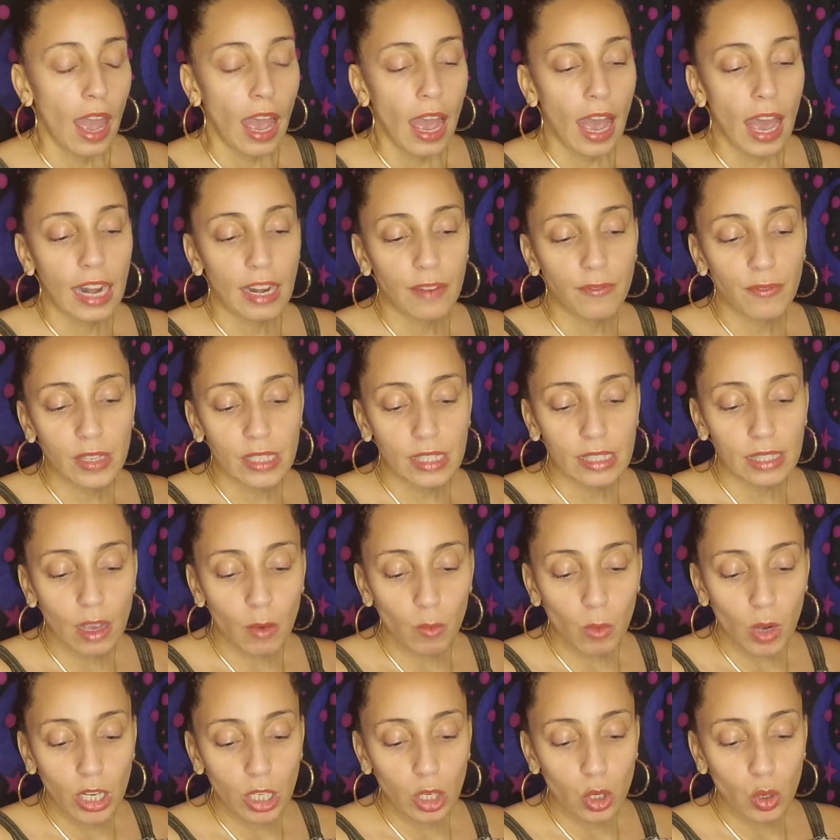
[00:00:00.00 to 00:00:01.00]
And if it's
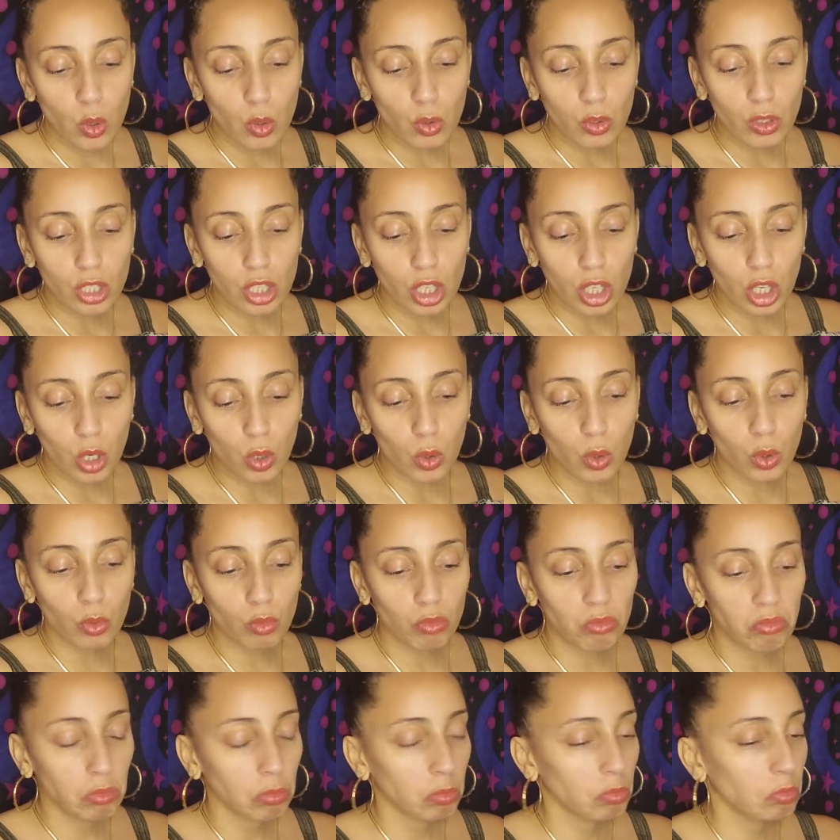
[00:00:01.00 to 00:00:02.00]
someone who's
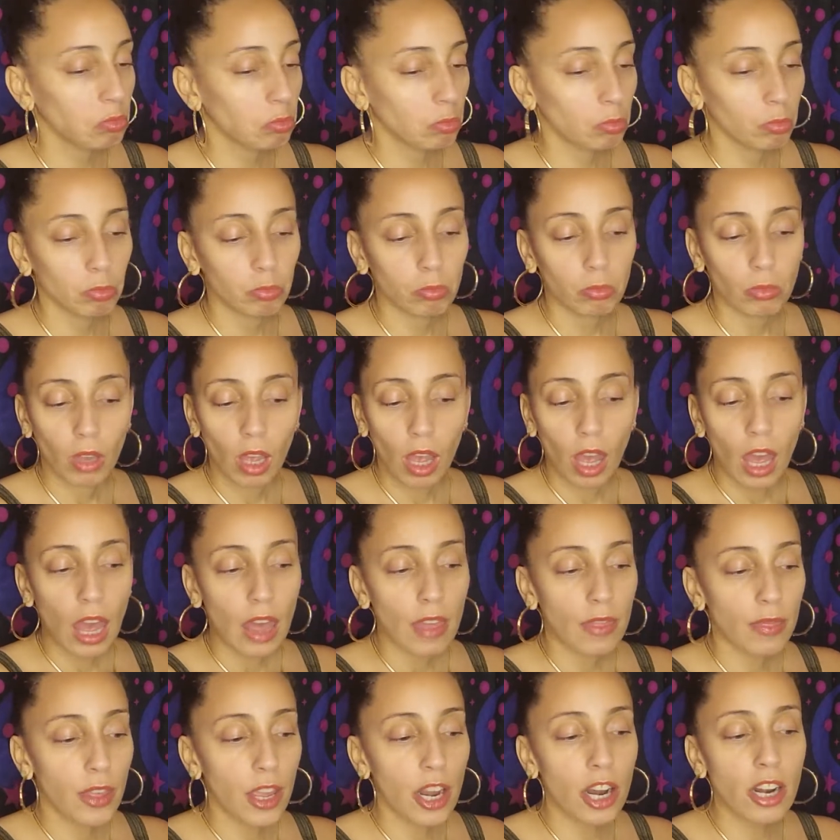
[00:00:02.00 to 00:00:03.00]
new,
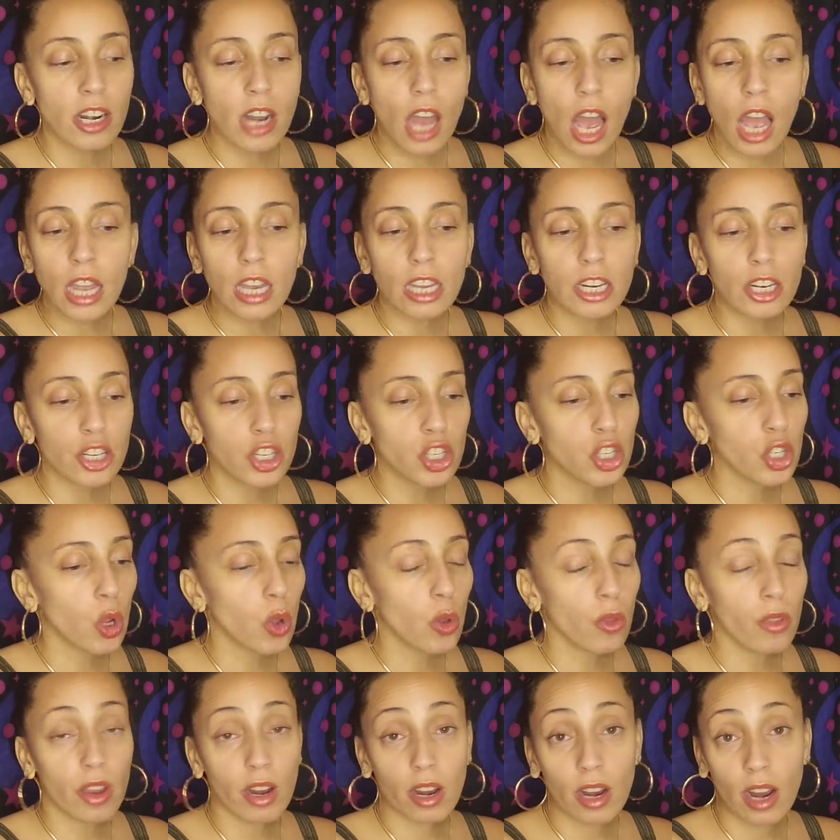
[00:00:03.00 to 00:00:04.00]
they're not going to show
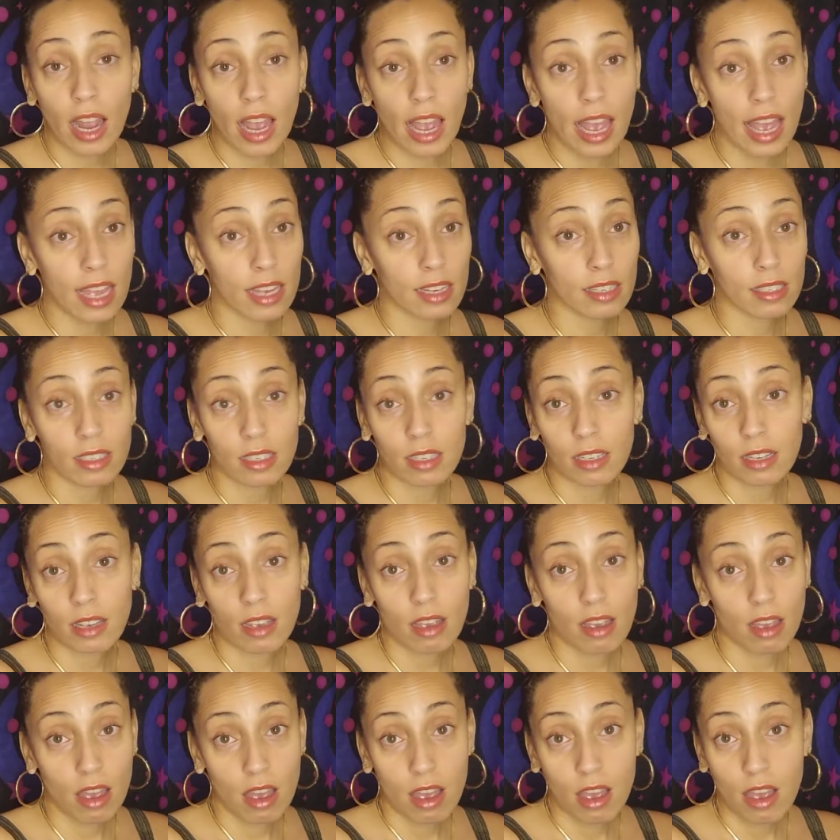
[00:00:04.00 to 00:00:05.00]
their hand
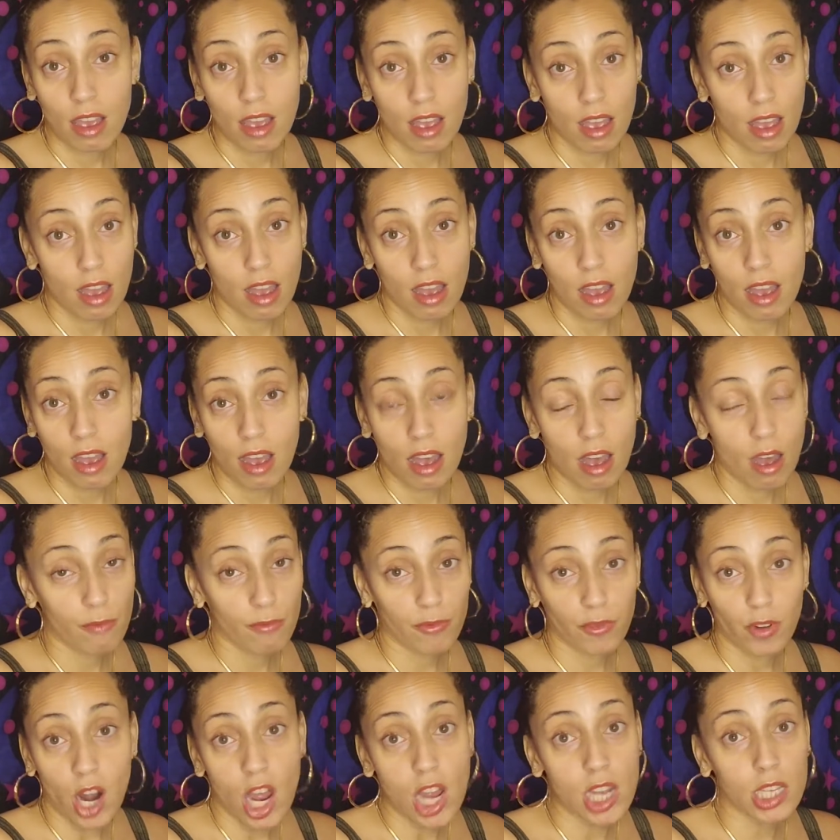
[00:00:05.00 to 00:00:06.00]
up
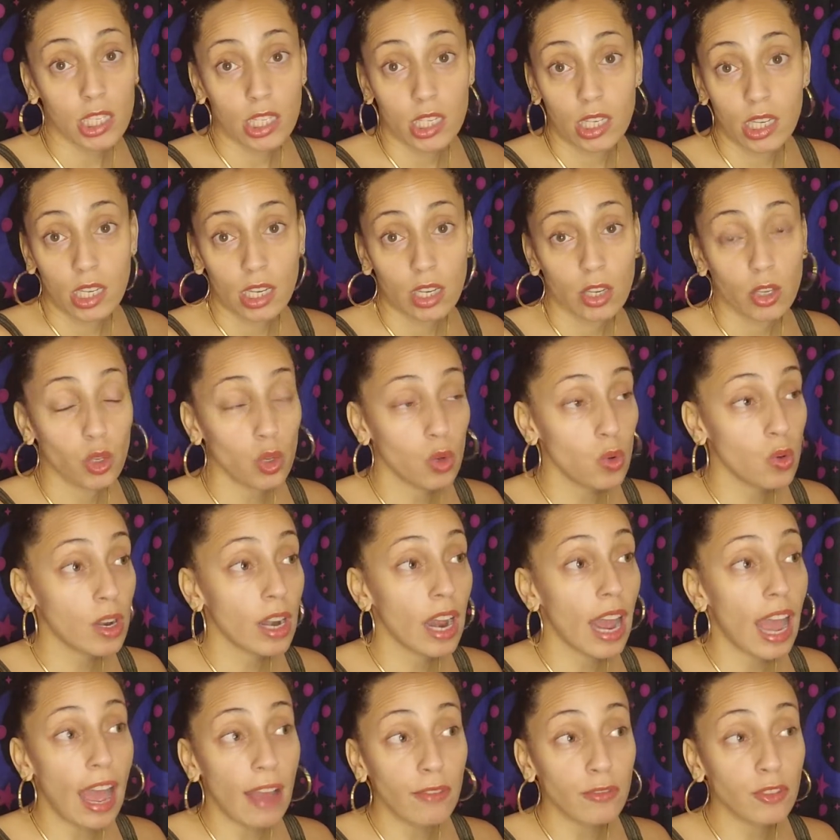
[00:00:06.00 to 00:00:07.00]
front. You're
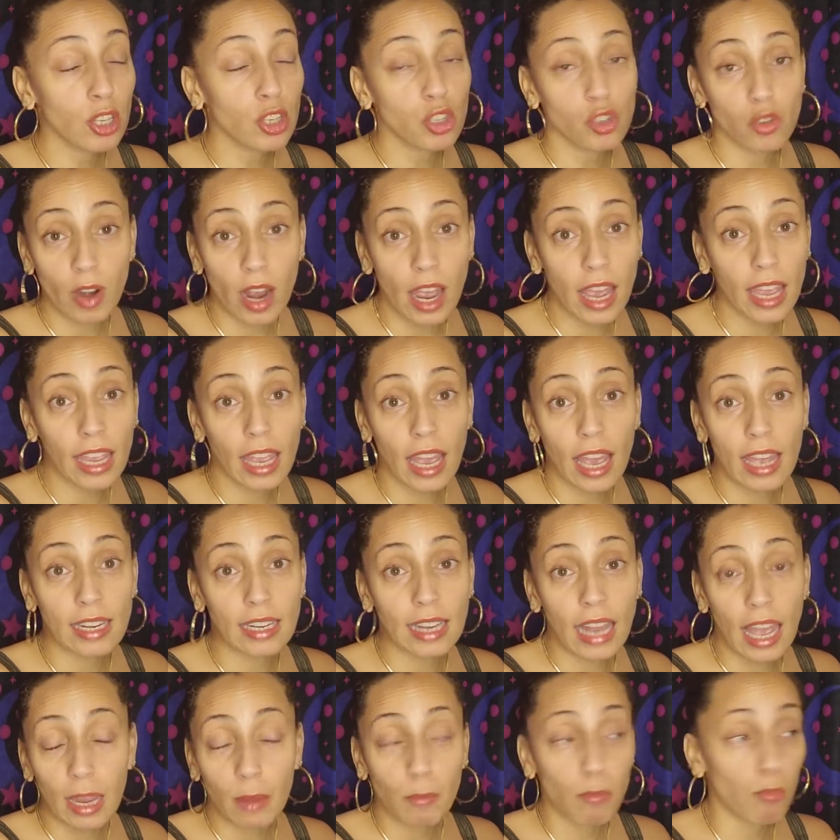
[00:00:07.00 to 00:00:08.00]
gonna have to try and
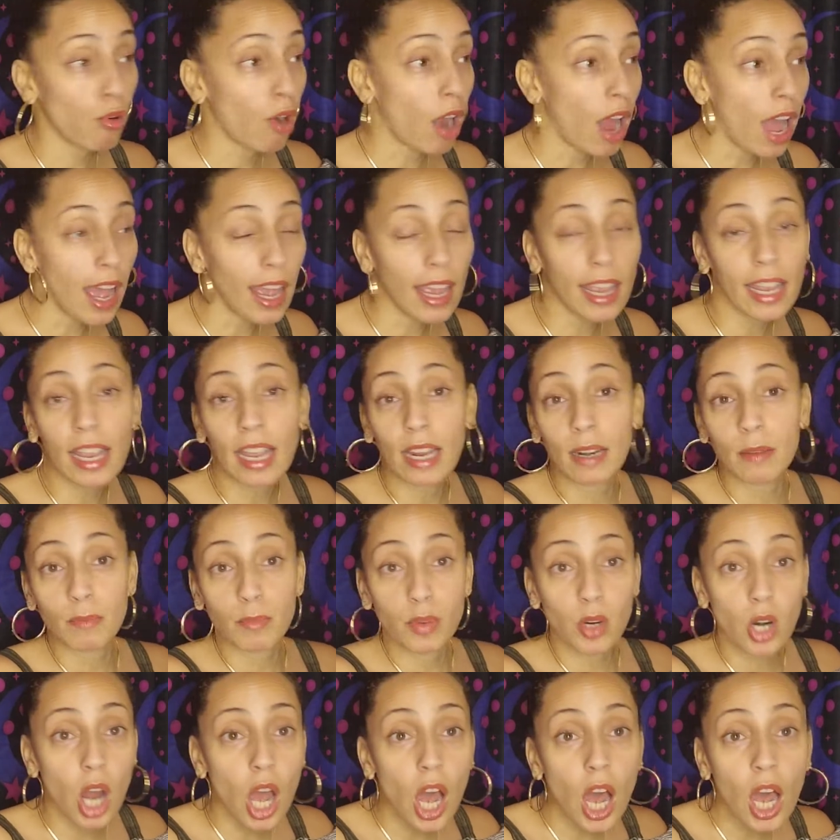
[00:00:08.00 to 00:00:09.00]
like pry and
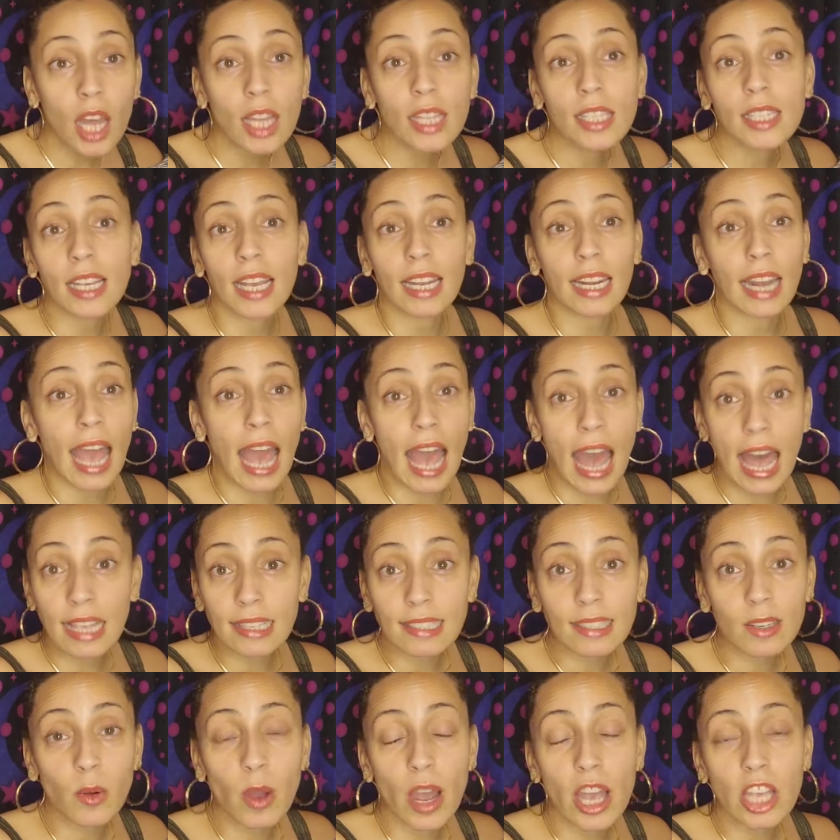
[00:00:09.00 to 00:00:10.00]
prod and
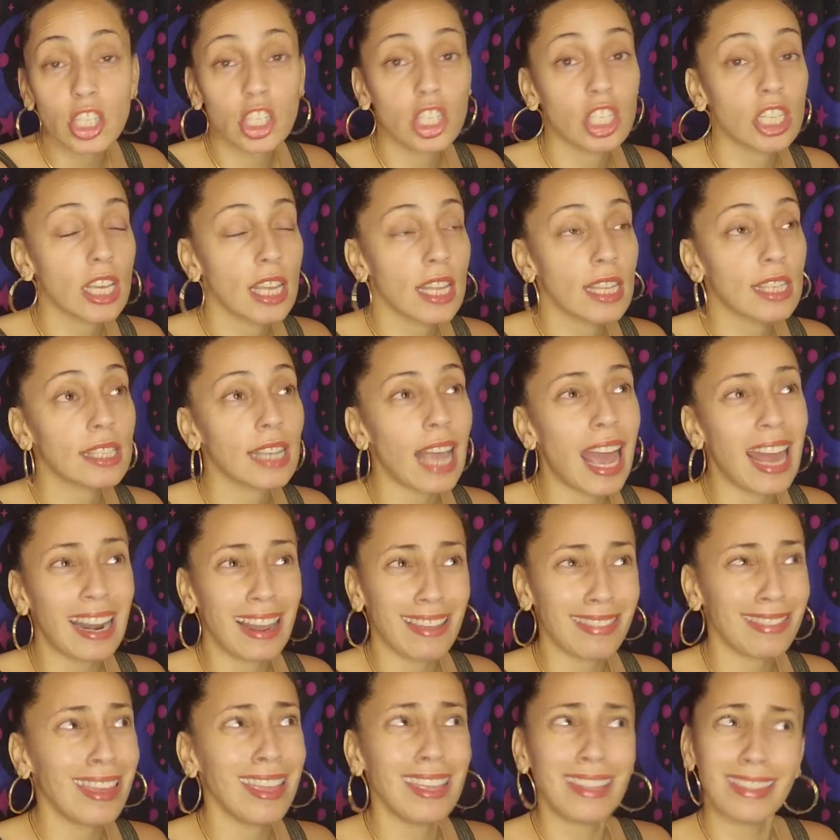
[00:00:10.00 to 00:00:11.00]
ask questions. And I
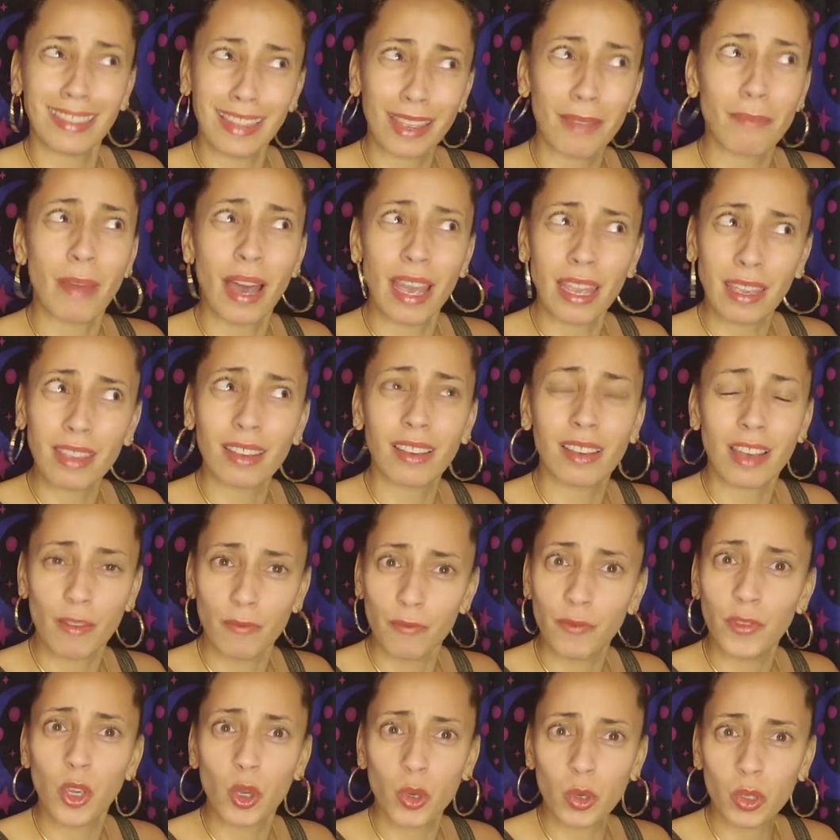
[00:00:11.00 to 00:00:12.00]
think they might
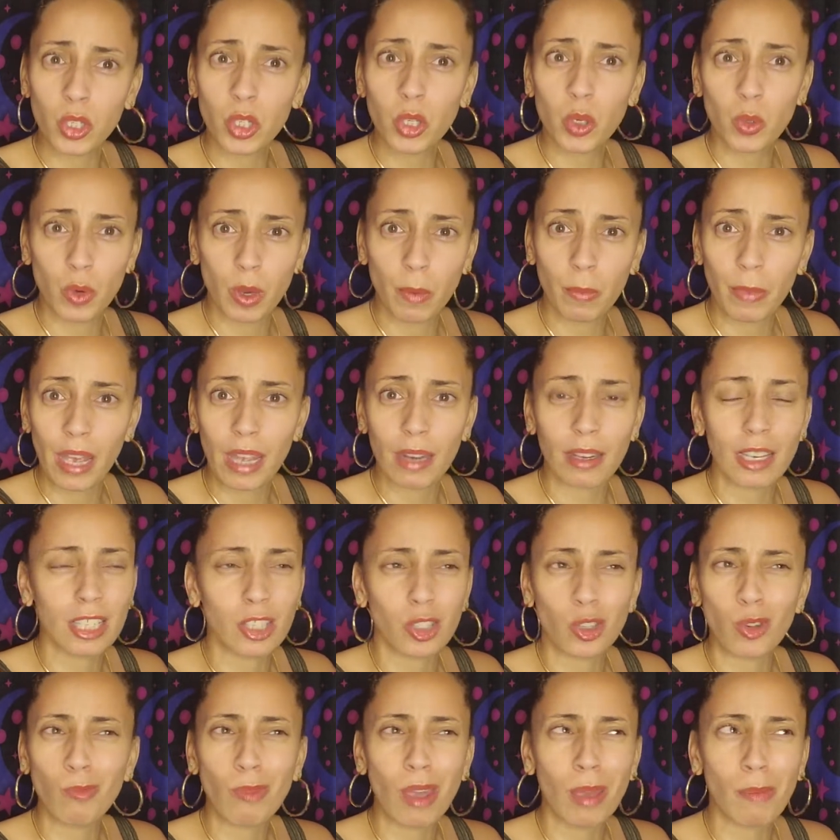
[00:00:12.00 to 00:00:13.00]
confuse you a bit because
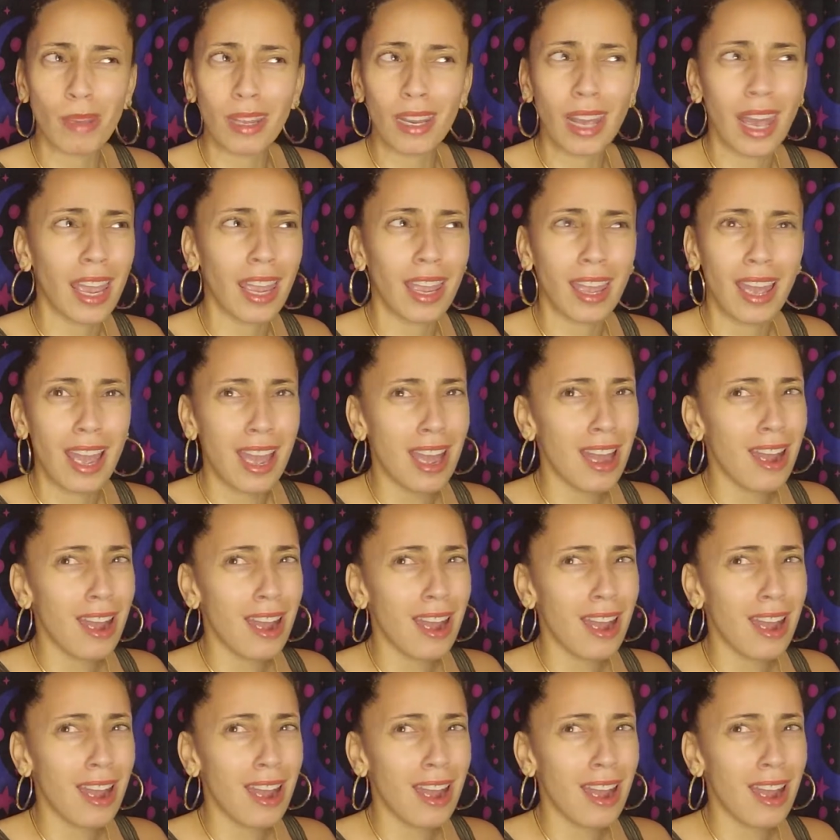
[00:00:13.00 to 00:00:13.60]
you may be like,